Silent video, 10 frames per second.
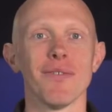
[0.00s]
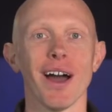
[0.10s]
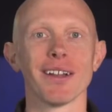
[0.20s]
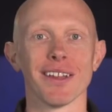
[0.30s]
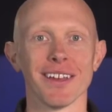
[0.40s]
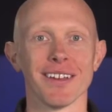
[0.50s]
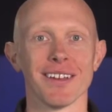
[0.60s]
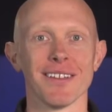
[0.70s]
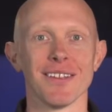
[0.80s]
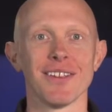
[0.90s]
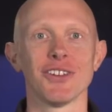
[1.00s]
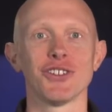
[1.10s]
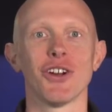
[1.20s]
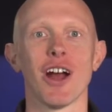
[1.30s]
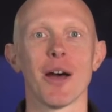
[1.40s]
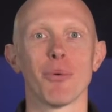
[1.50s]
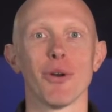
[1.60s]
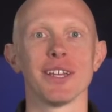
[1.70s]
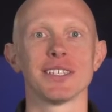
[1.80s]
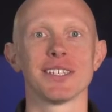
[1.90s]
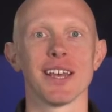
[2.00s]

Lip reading: Finally, the tensioner operates